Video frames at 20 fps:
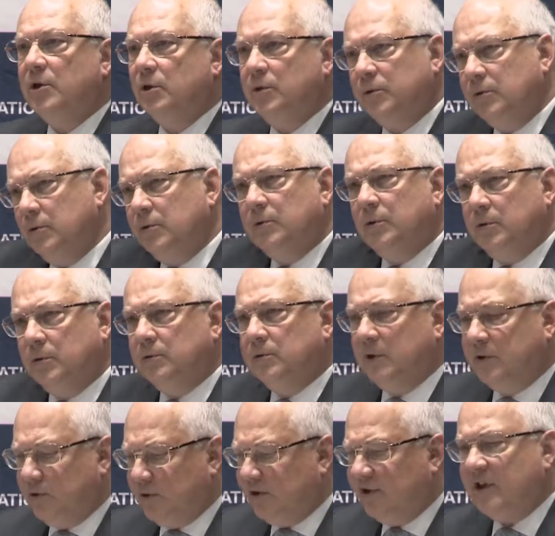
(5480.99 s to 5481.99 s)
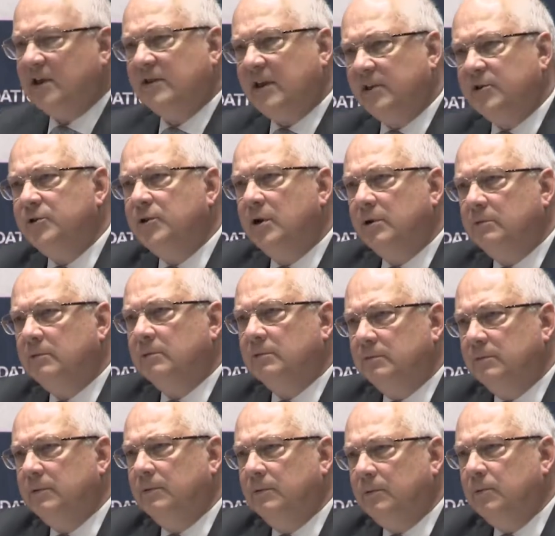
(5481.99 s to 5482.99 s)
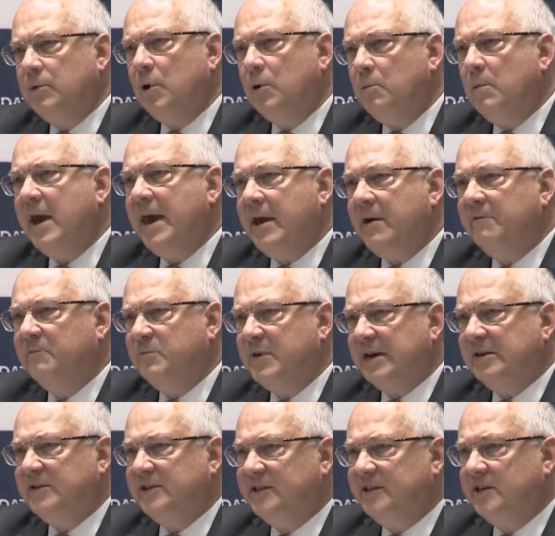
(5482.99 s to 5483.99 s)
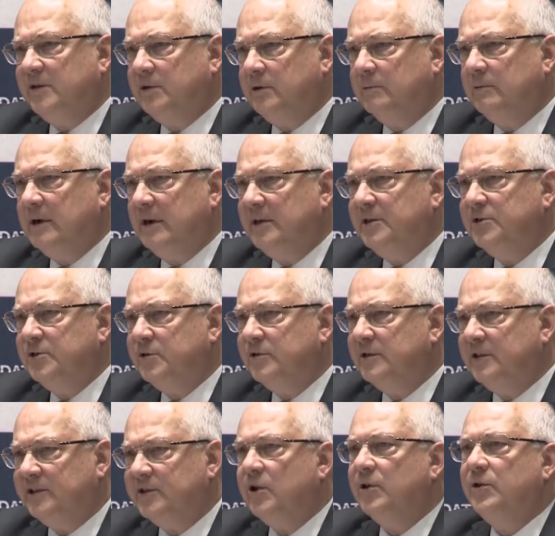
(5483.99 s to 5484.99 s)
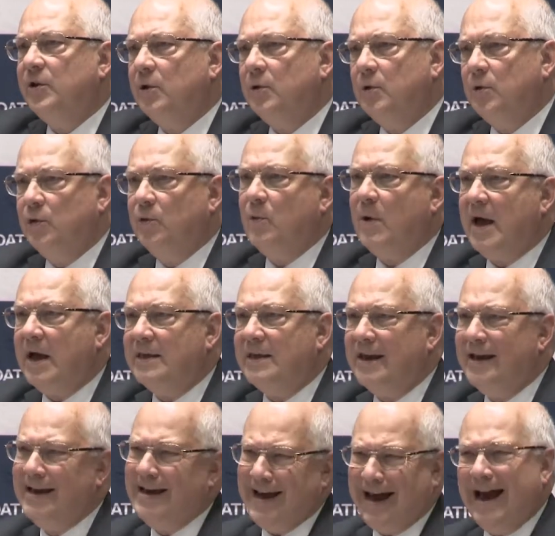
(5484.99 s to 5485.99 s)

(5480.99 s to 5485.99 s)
You understand that your way of practicing your religion is not the good one.